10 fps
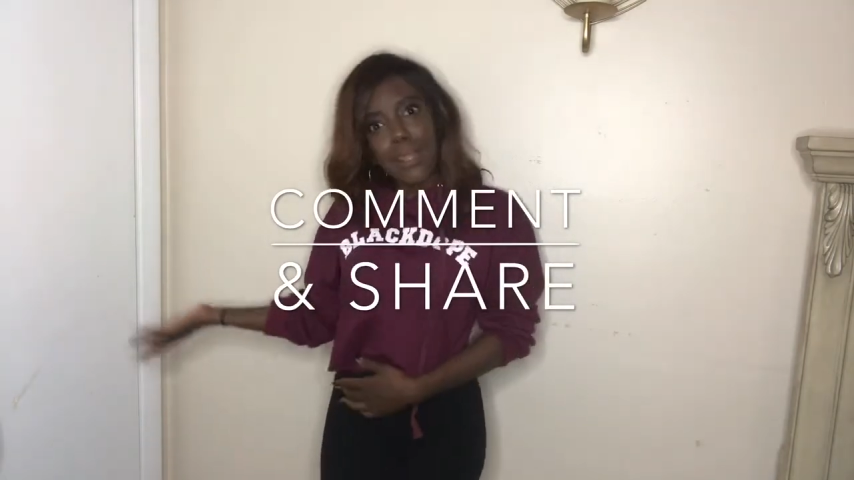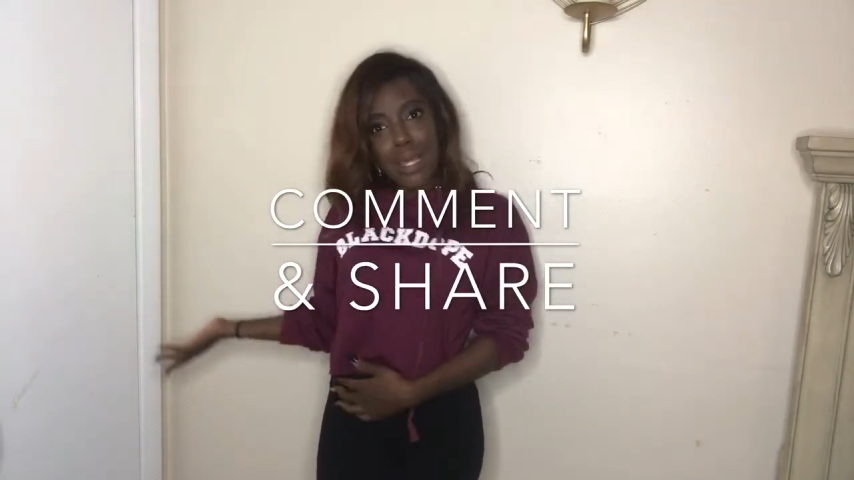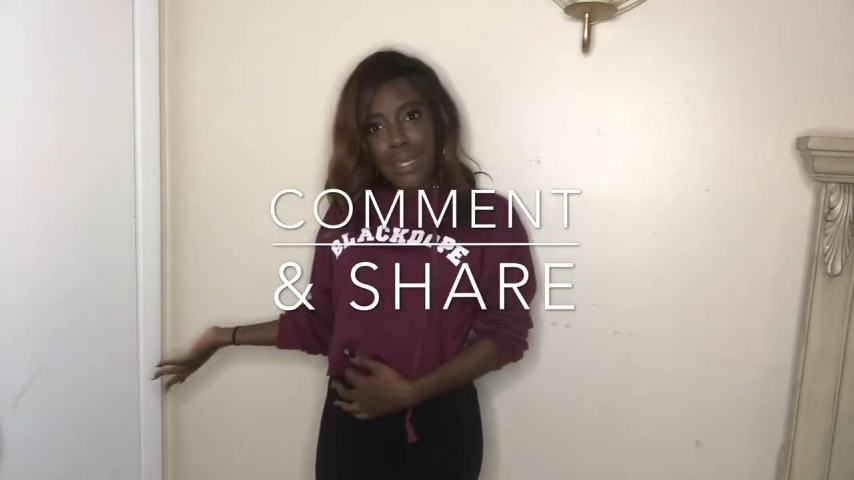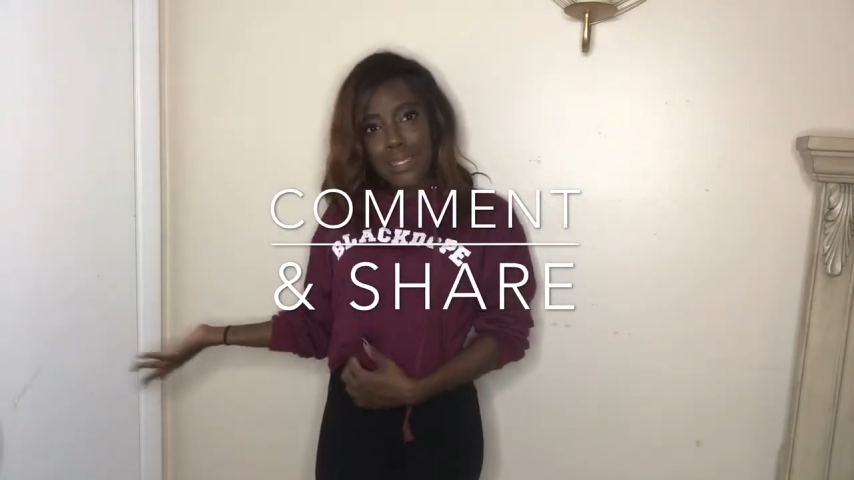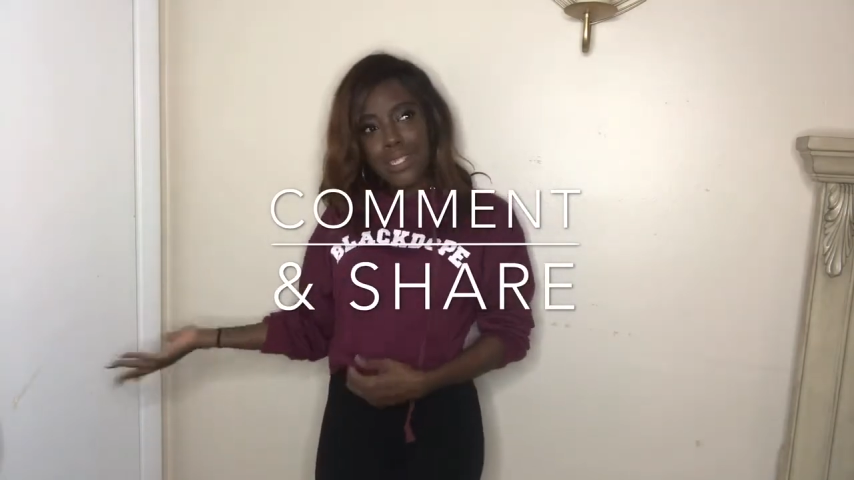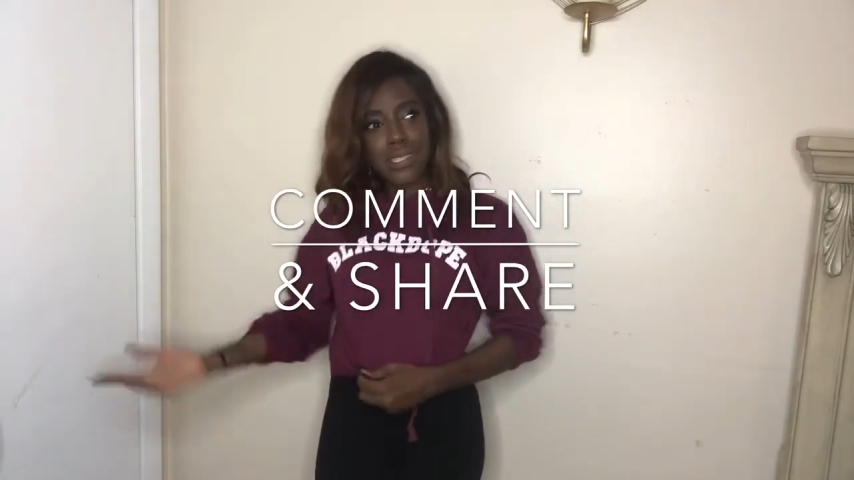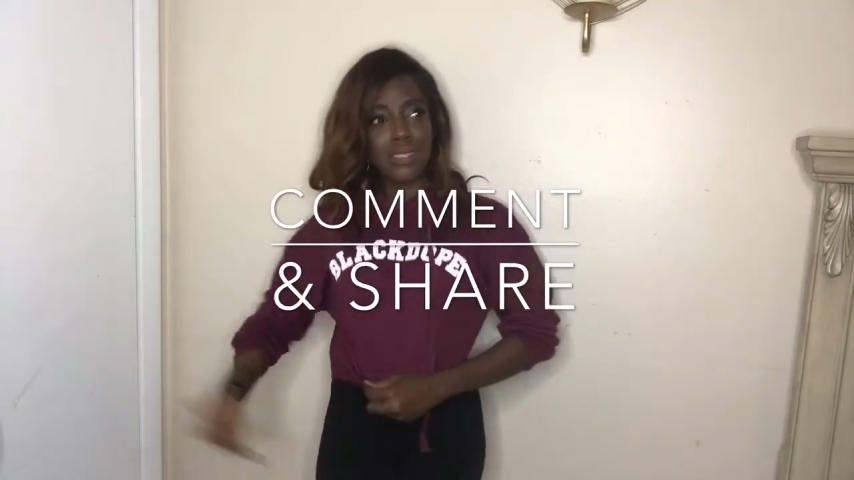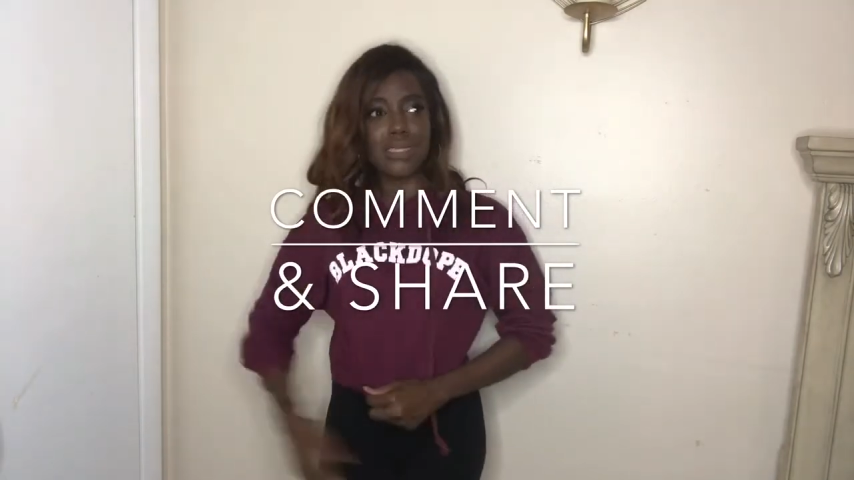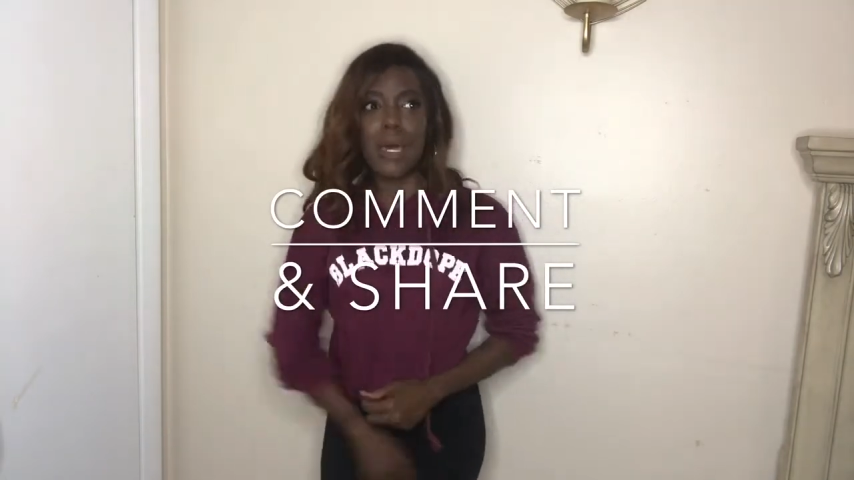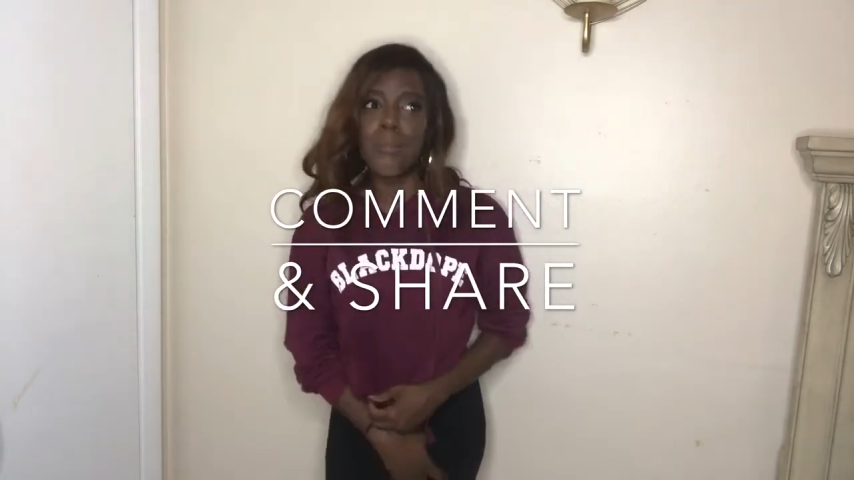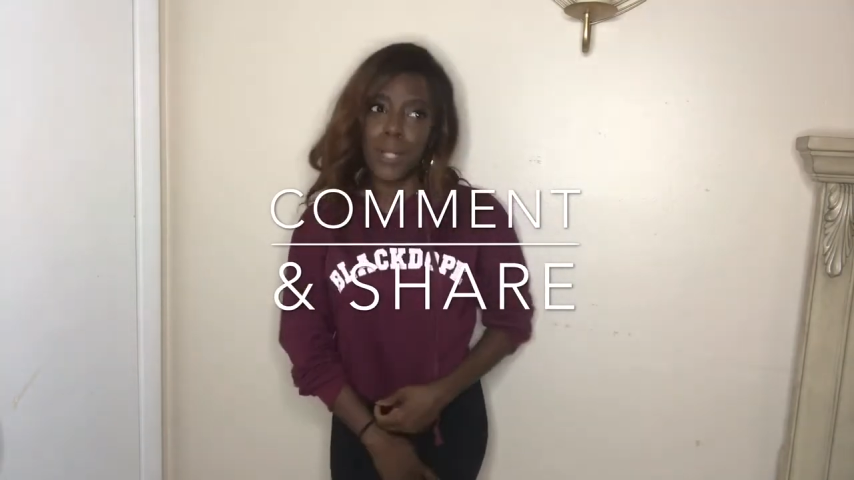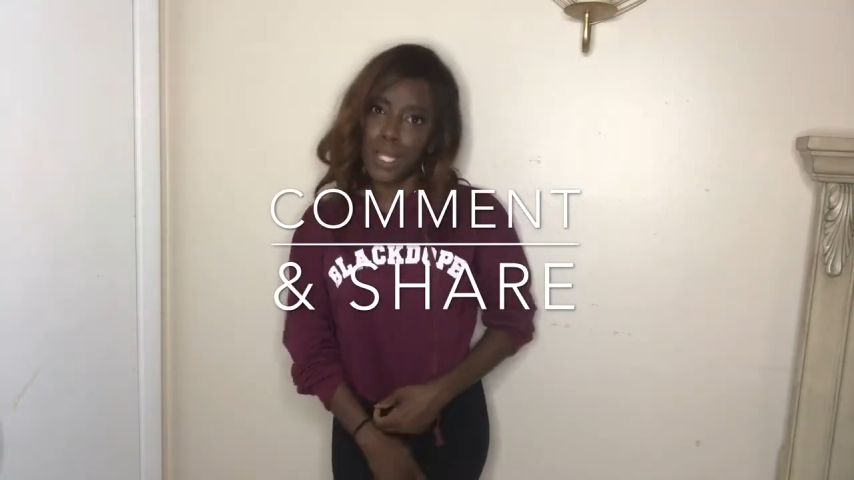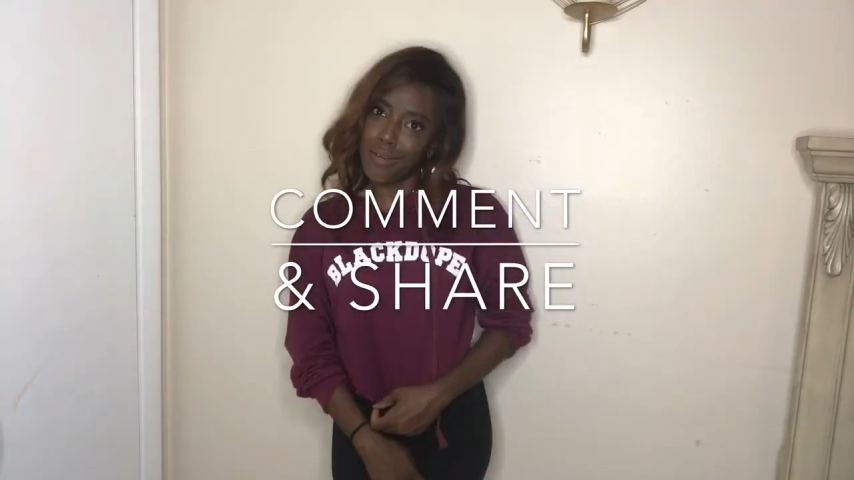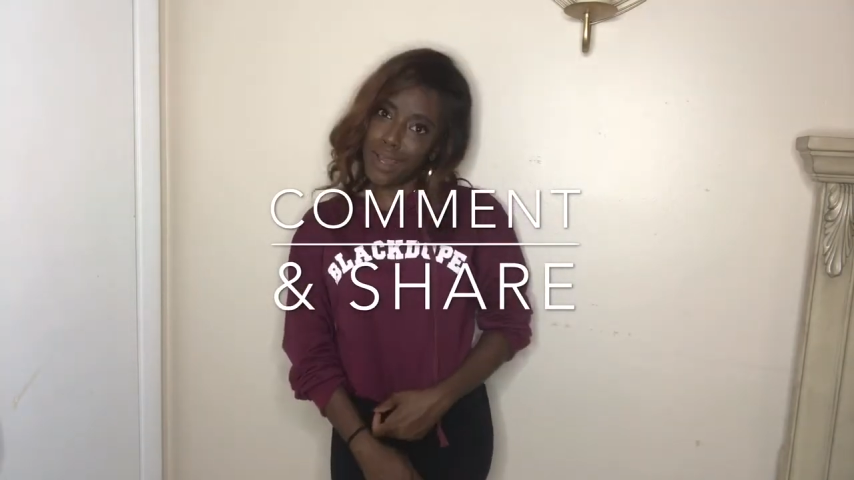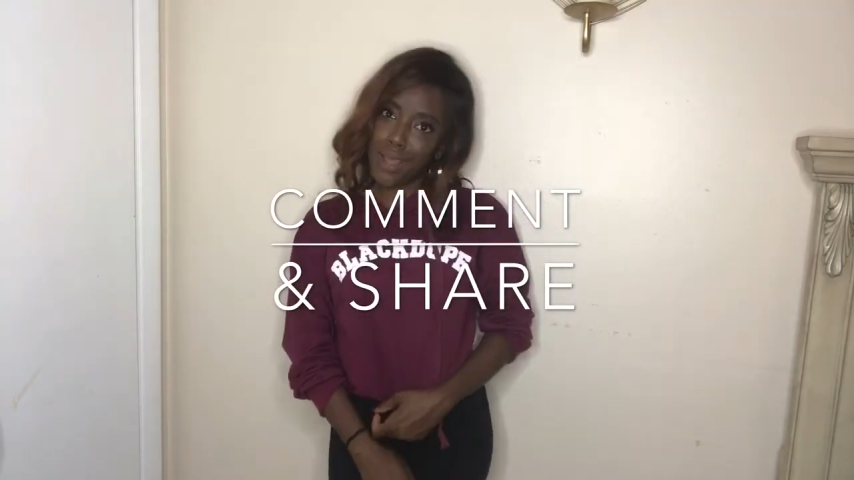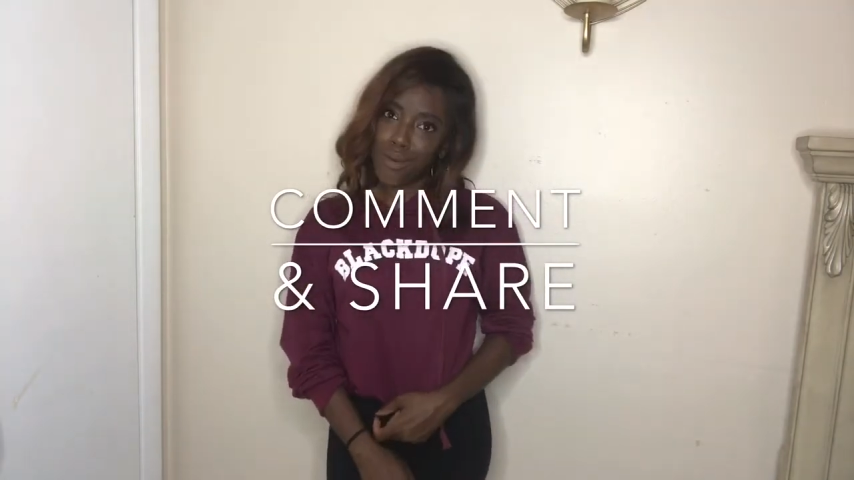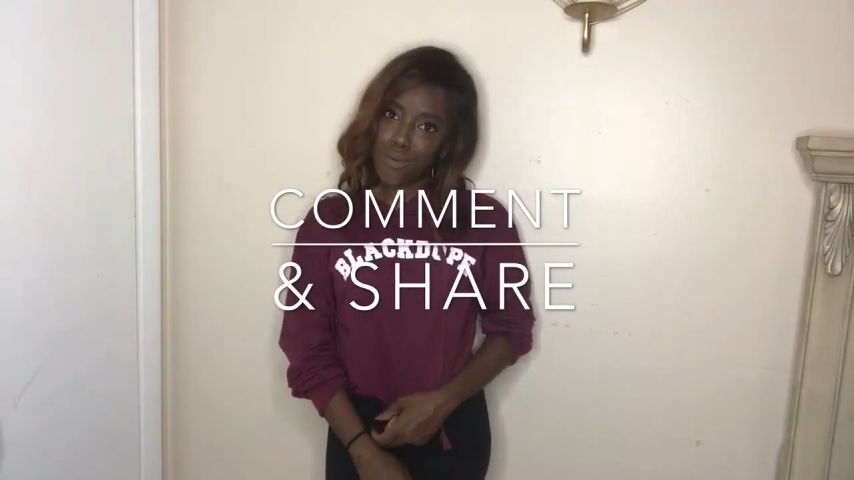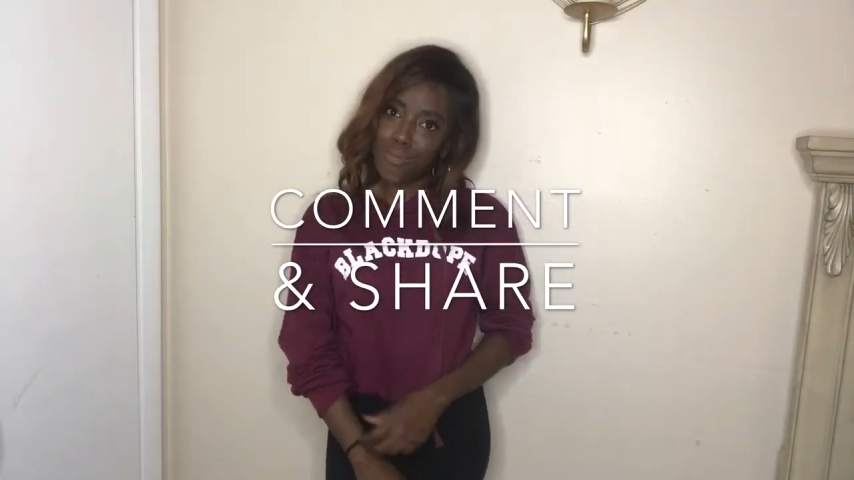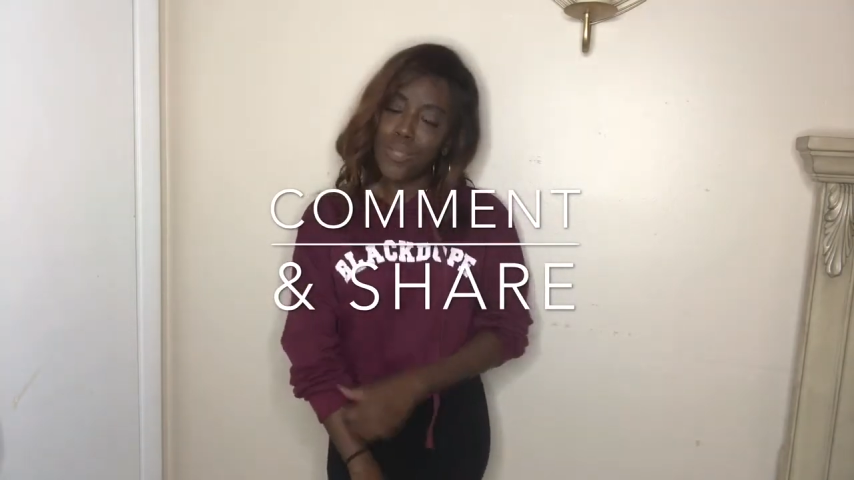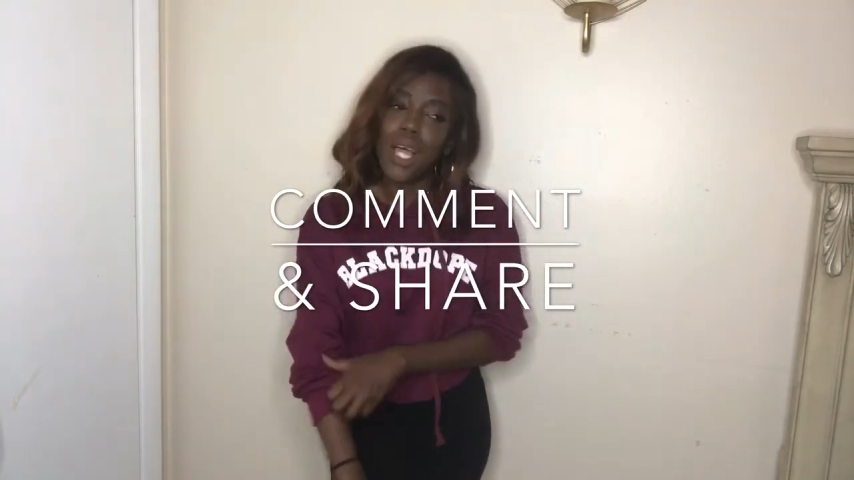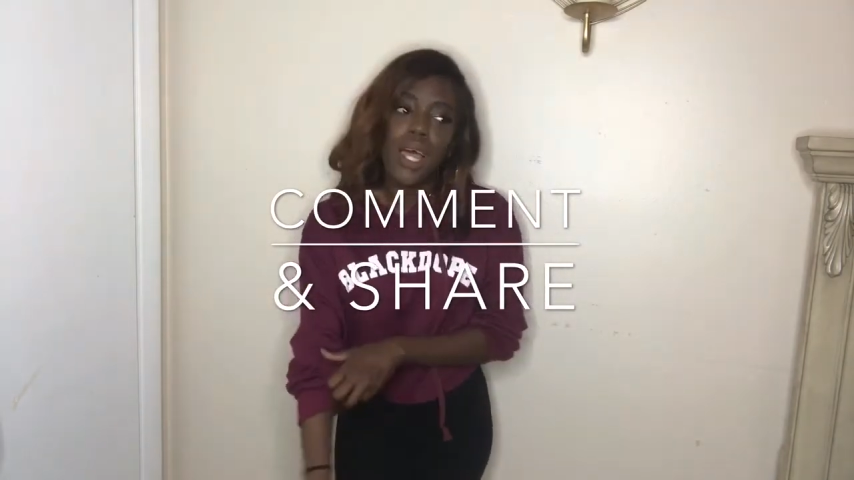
lunch and stop playing around.